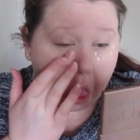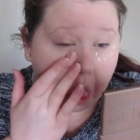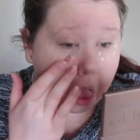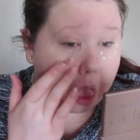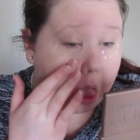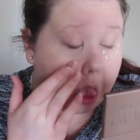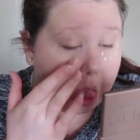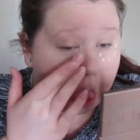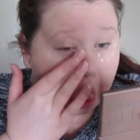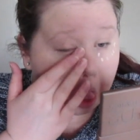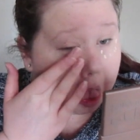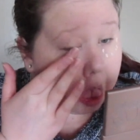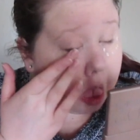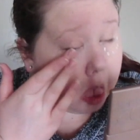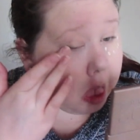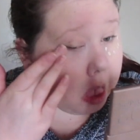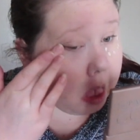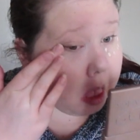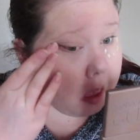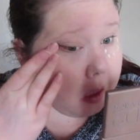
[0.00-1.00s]
really
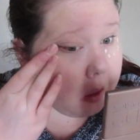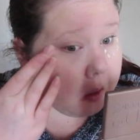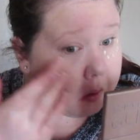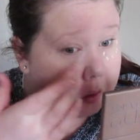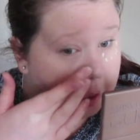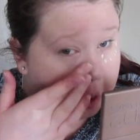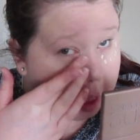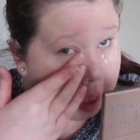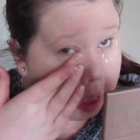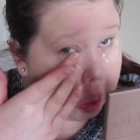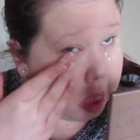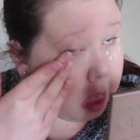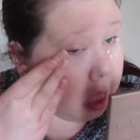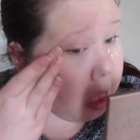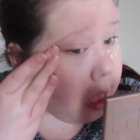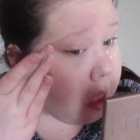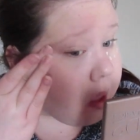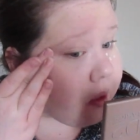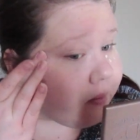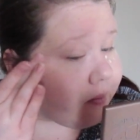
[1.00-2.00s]
trying not to drag
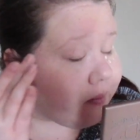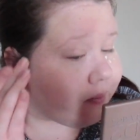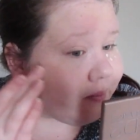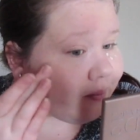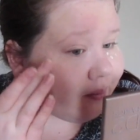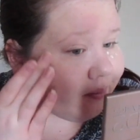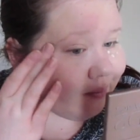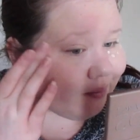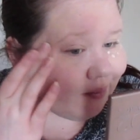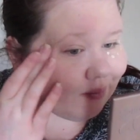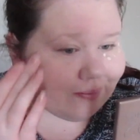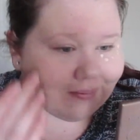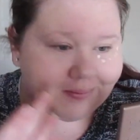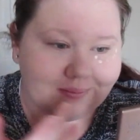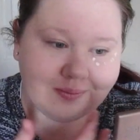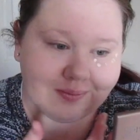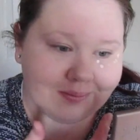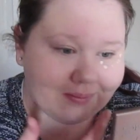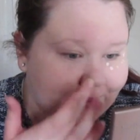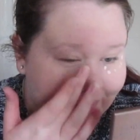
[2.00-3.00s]
too much at the under
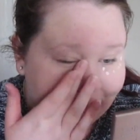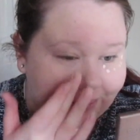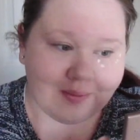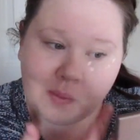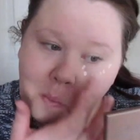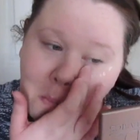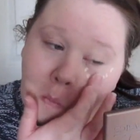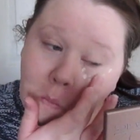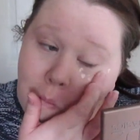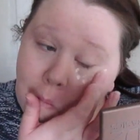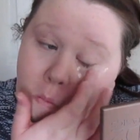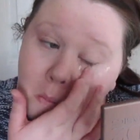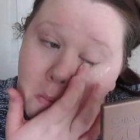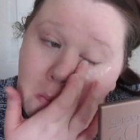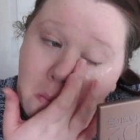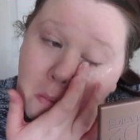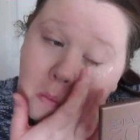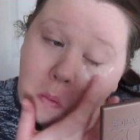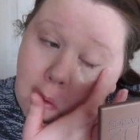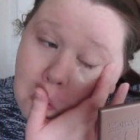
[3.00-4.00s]
eye.
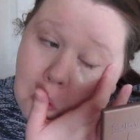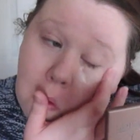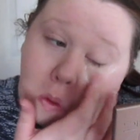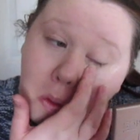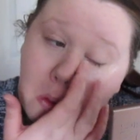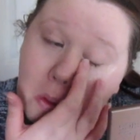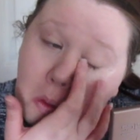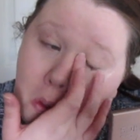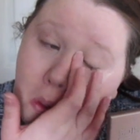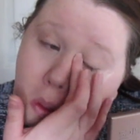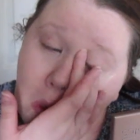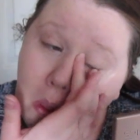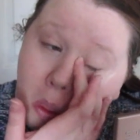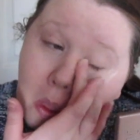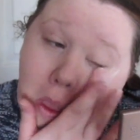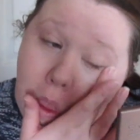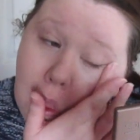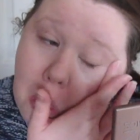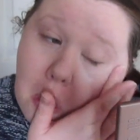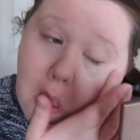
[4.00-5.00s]
Oh, there we
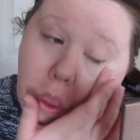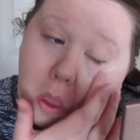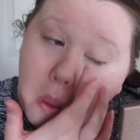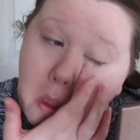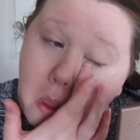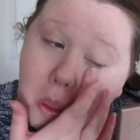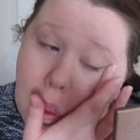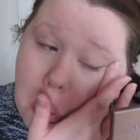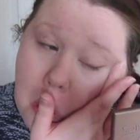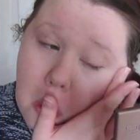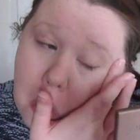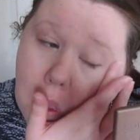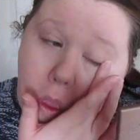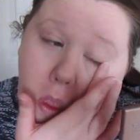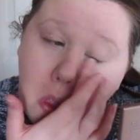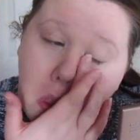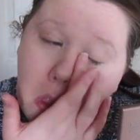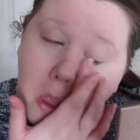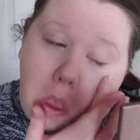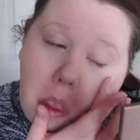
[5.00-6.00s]
go, Speedy
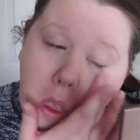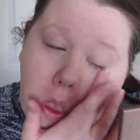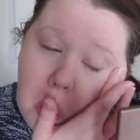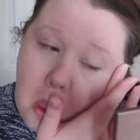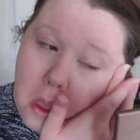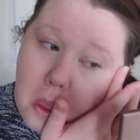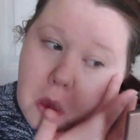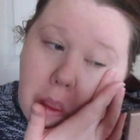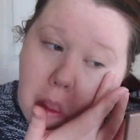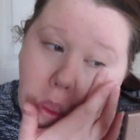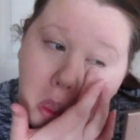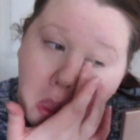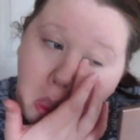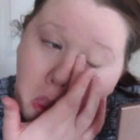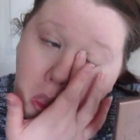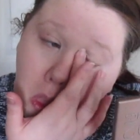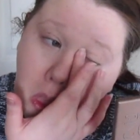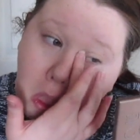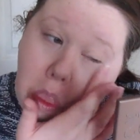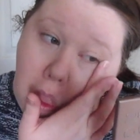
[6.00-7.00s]
Gonzales again, just
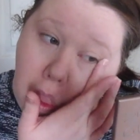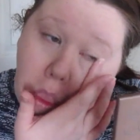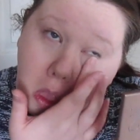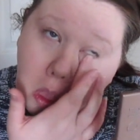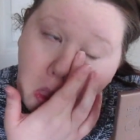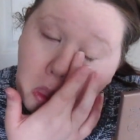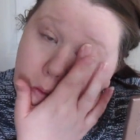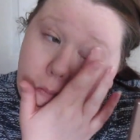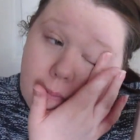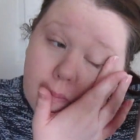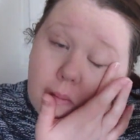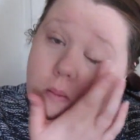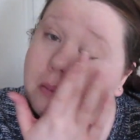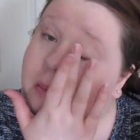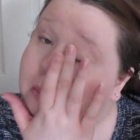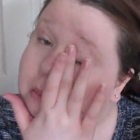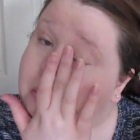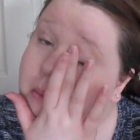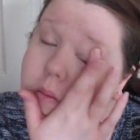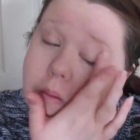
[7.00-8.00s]
showing you the other
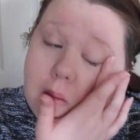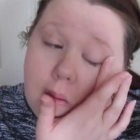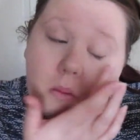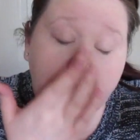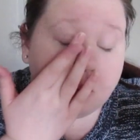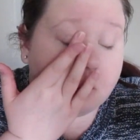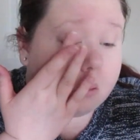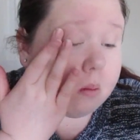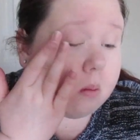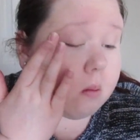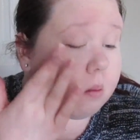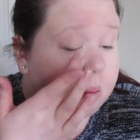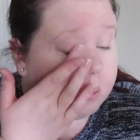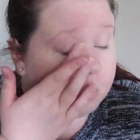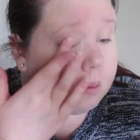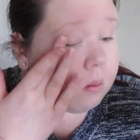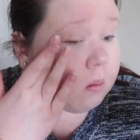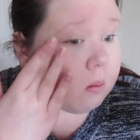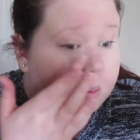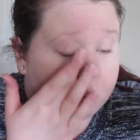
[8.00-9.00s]
eye.
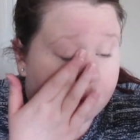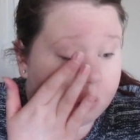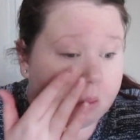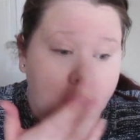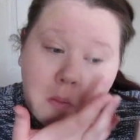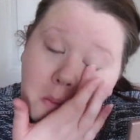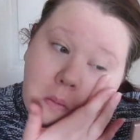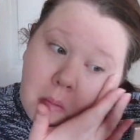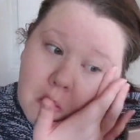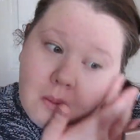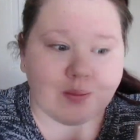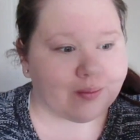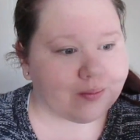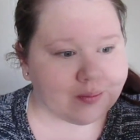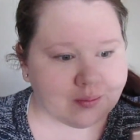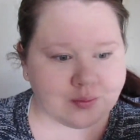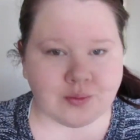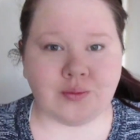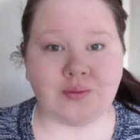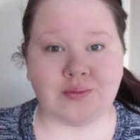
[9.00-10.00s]
I take it over my
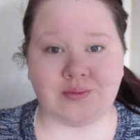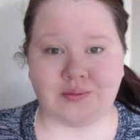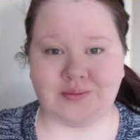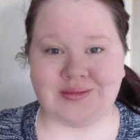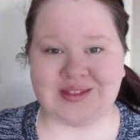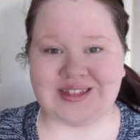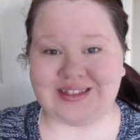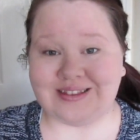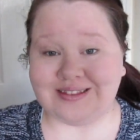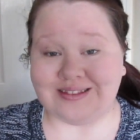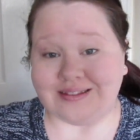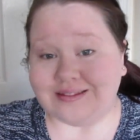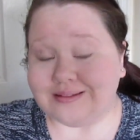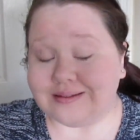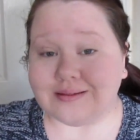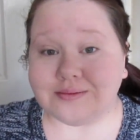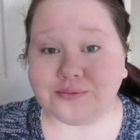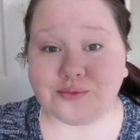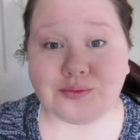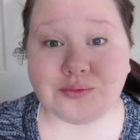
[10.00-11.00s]
lid sometimes
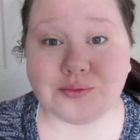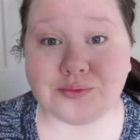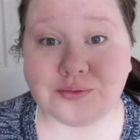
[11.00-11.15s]
too,